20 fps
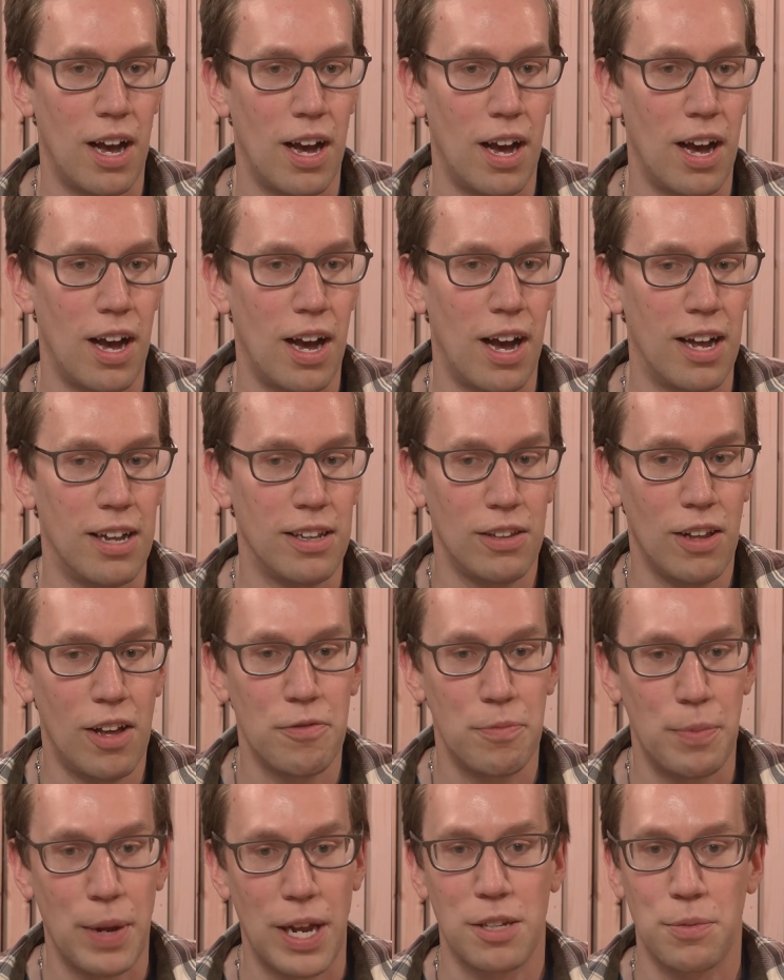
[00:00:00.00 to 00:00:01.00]
I
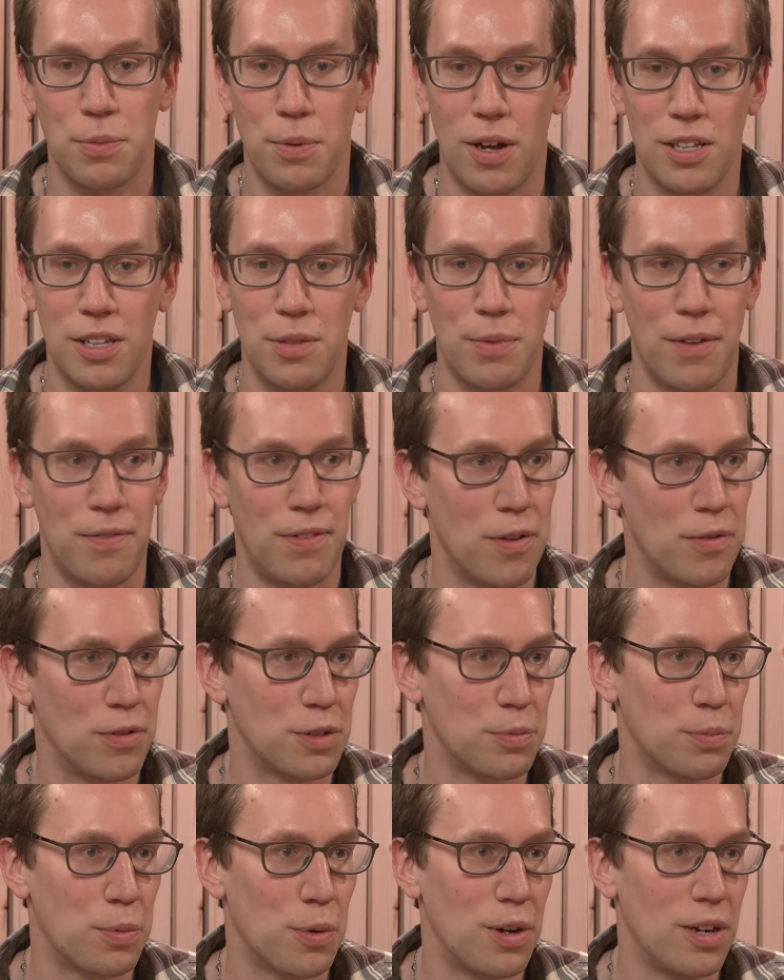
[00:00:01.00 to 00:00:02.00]
love baseball. It's my favorite
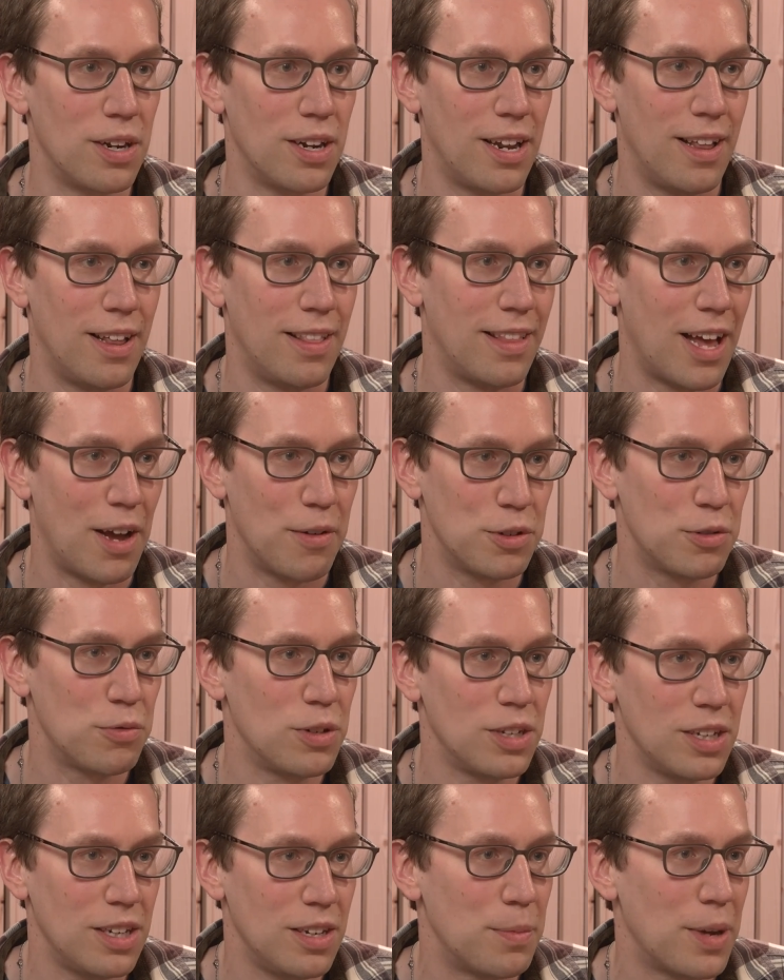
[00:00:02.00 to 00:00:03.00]
sport. And that was
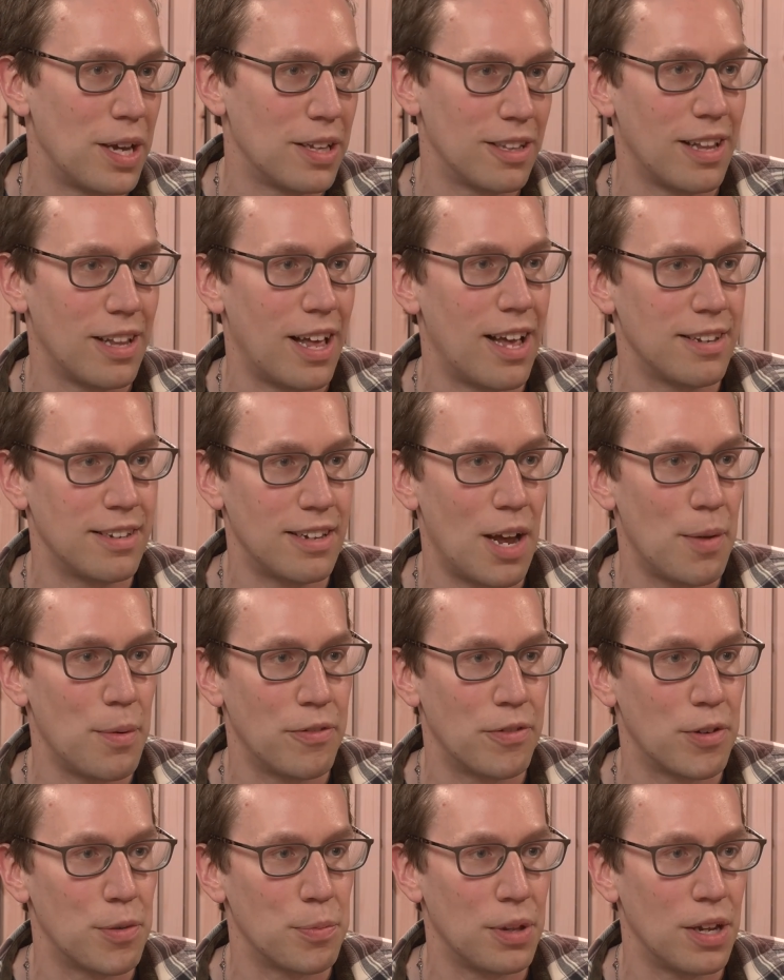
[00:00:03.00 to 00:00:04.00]
really about the last time I
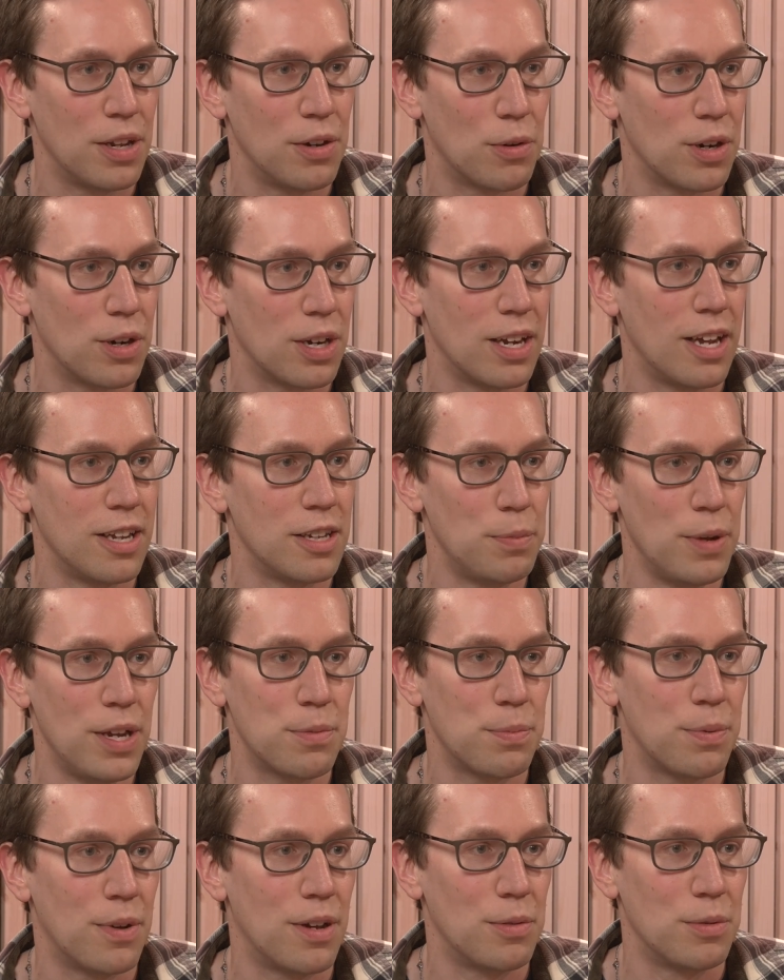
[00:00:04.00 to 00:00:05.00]
ever played organized
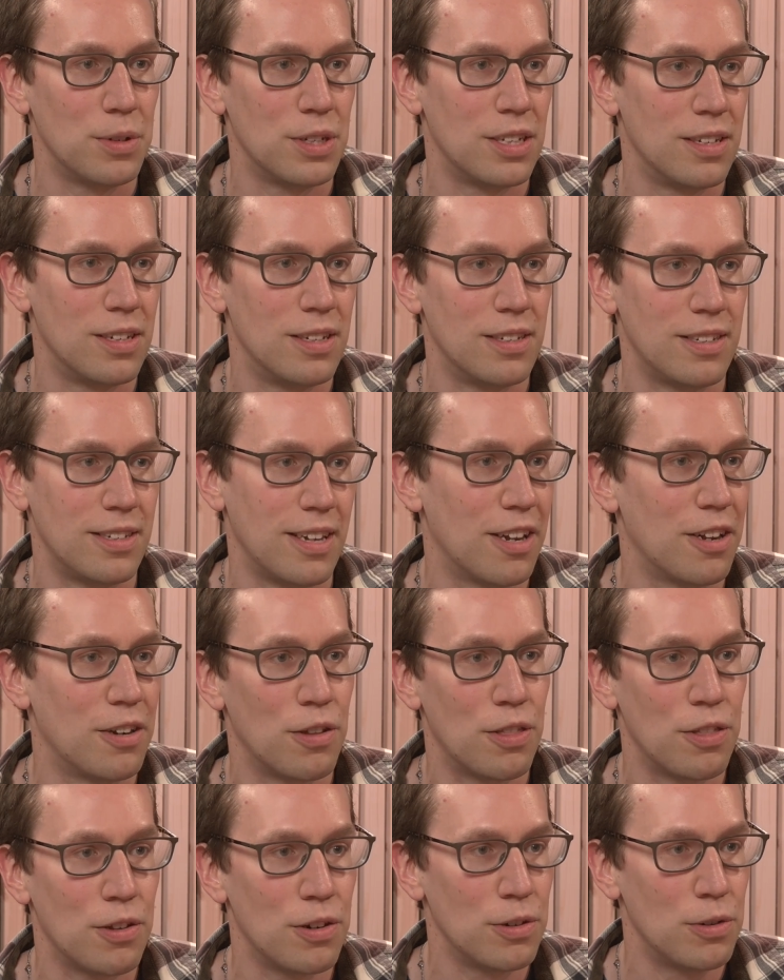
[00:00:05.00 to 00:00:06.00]
baseball was in second or
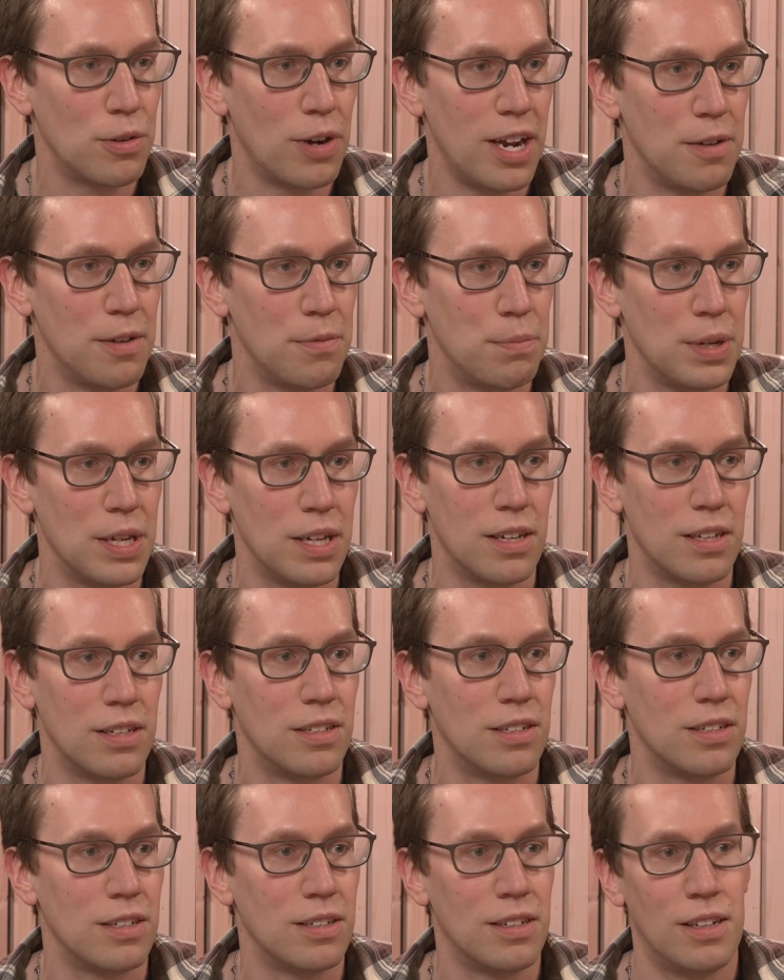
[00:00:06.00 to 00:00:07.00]
third grade
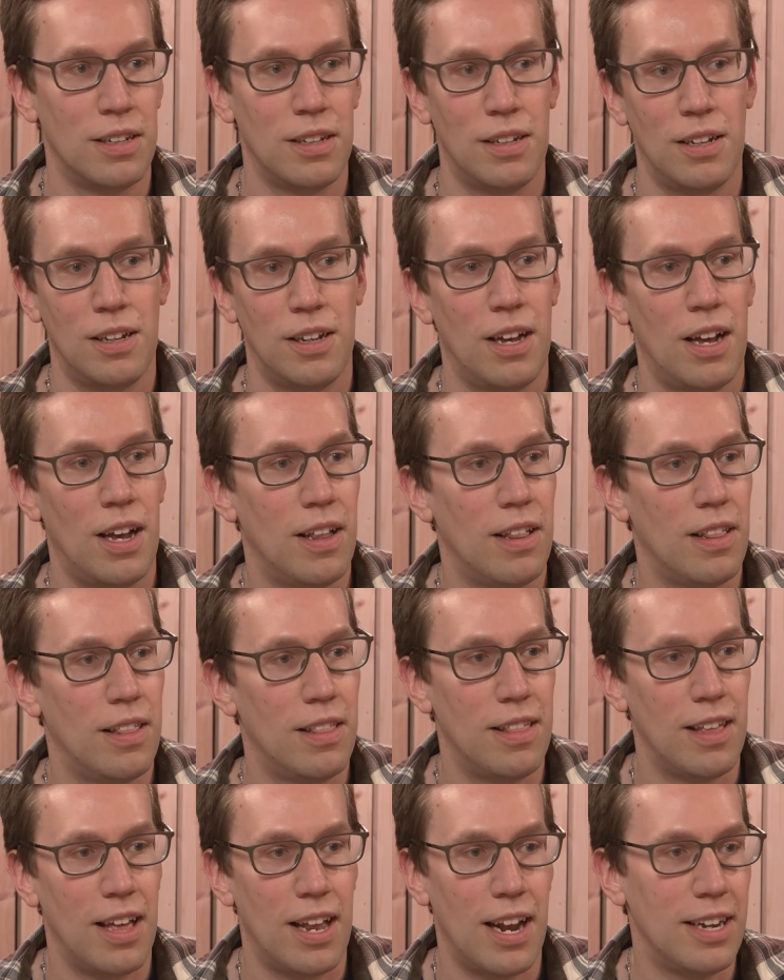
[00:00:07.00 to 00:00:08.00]
because
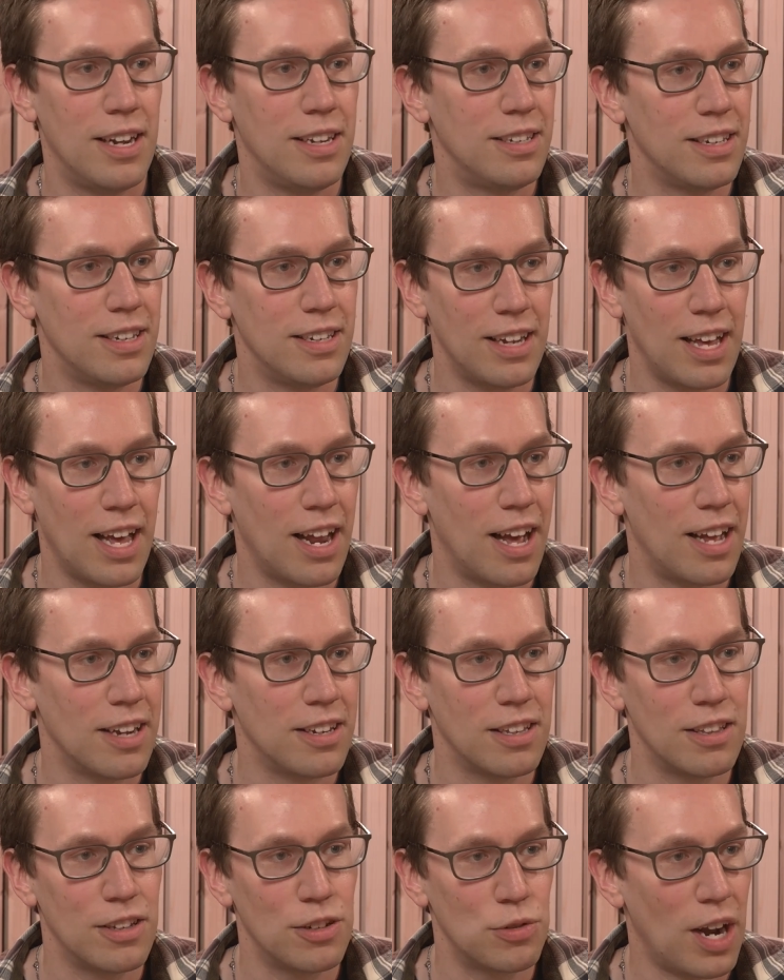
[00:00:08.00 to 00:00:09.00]
then I didn't get
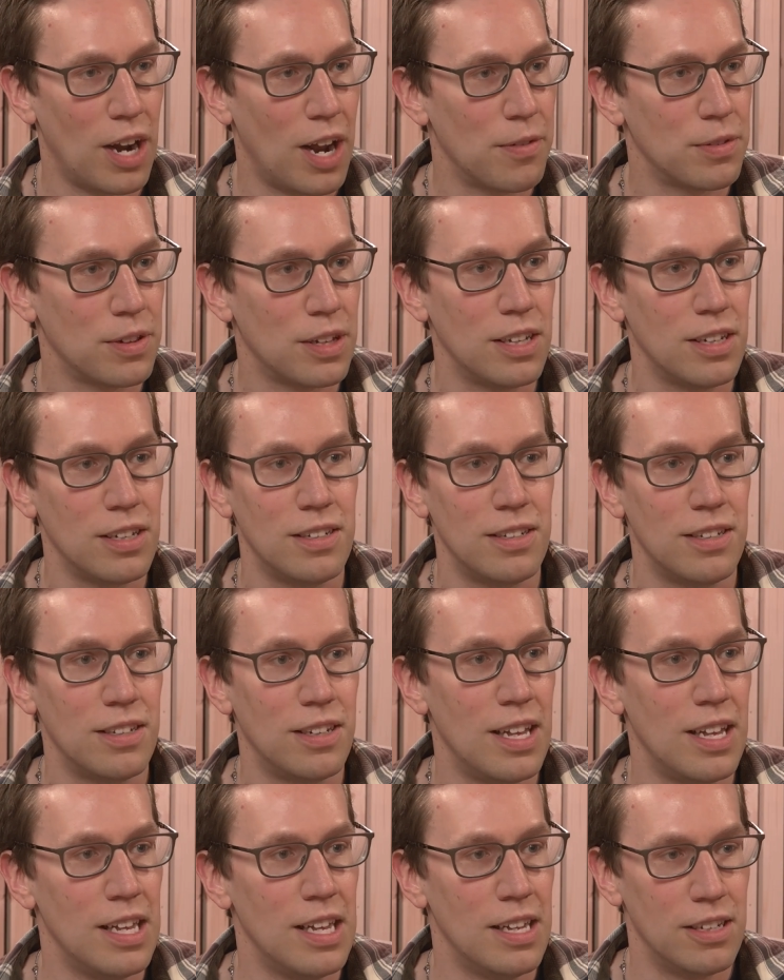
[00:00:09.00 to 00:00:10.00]
onto the traveling
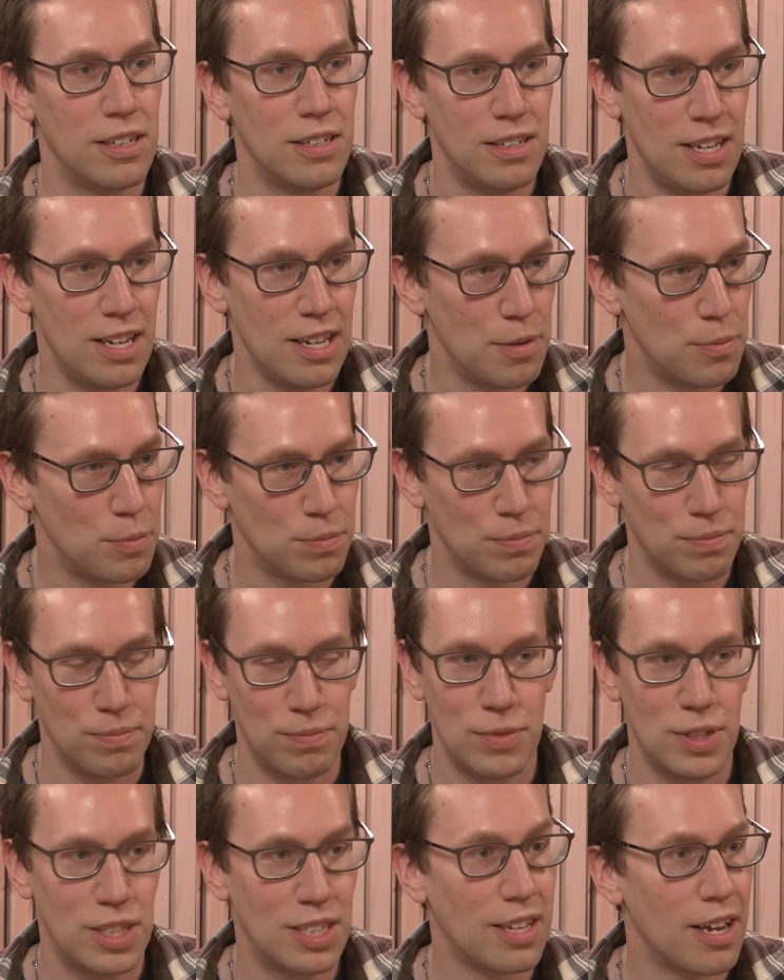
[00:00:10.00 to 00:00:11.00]
team
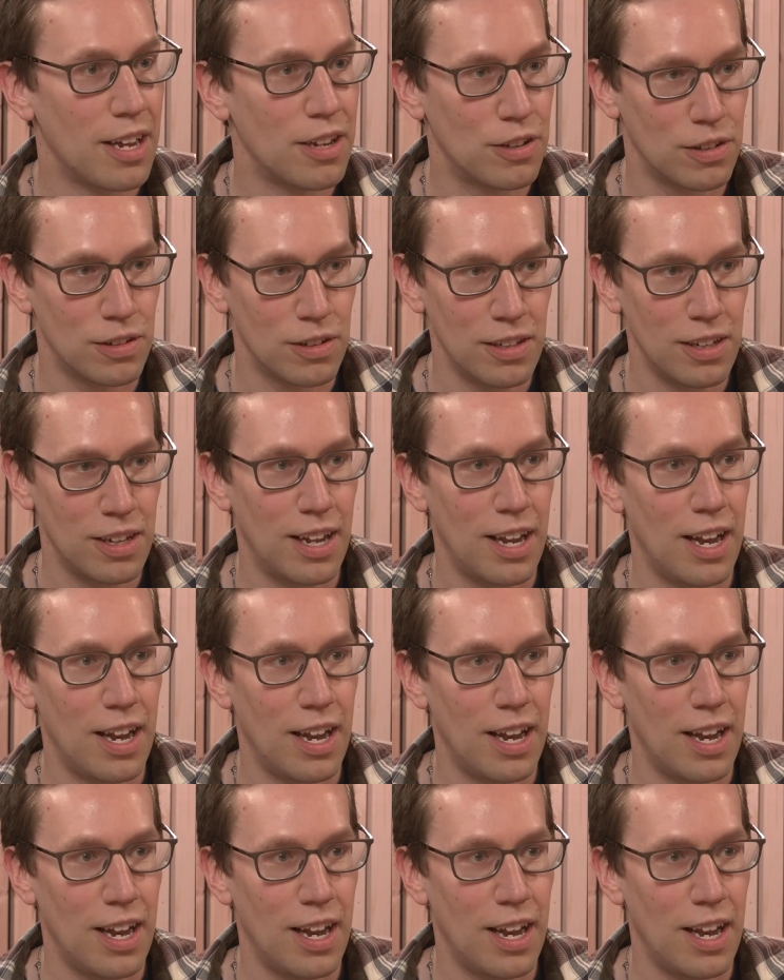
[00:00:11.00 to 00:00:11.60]
cycle.